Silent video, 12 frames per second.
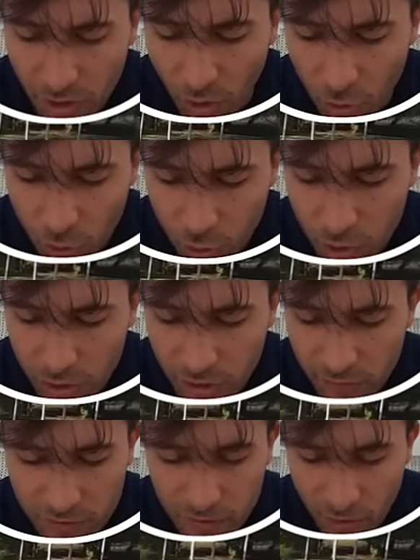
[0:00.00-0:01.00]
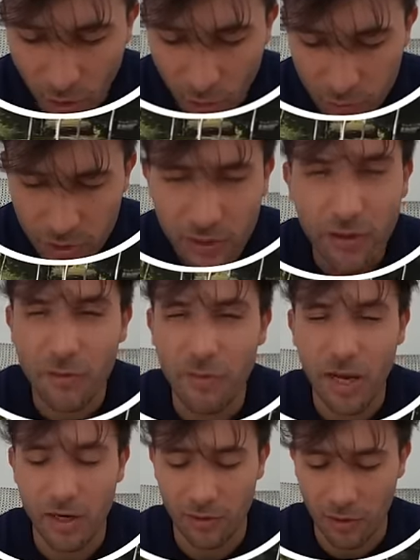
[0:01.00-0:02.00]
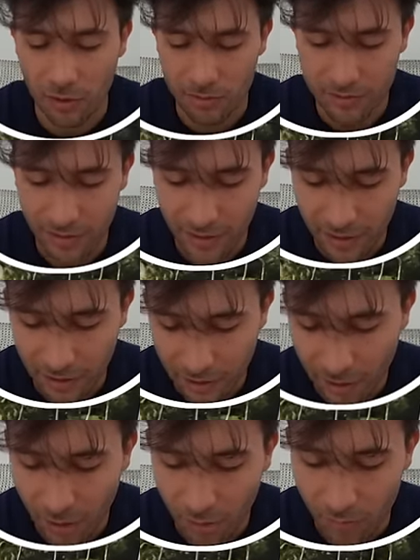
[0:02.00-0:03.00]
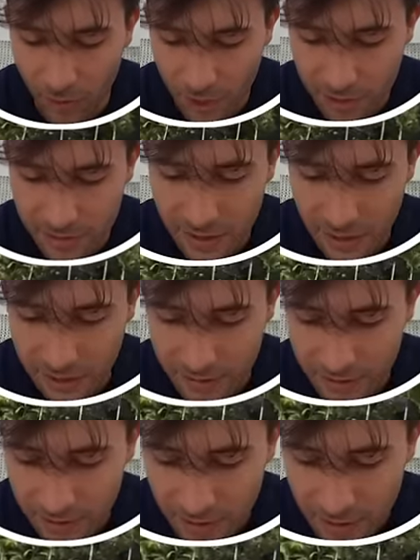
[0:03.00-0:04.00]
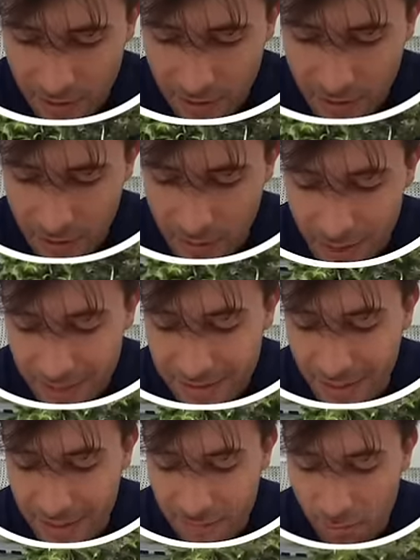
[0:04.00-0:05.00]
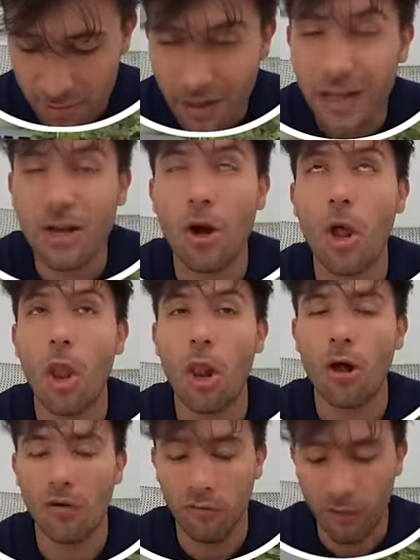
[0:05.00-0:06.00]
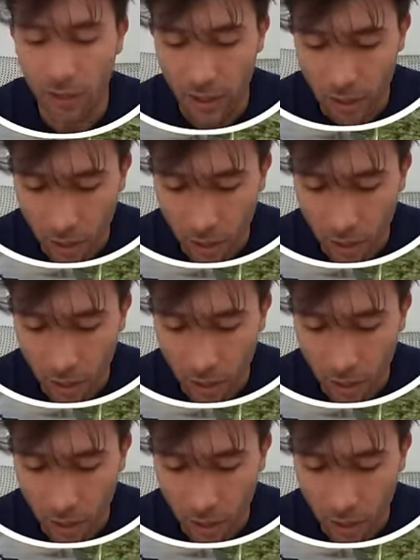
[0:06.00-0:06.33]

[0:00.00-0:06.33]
Ooh, you can even see the ocean in the background. Damn, that is nice. That is what I call lovely.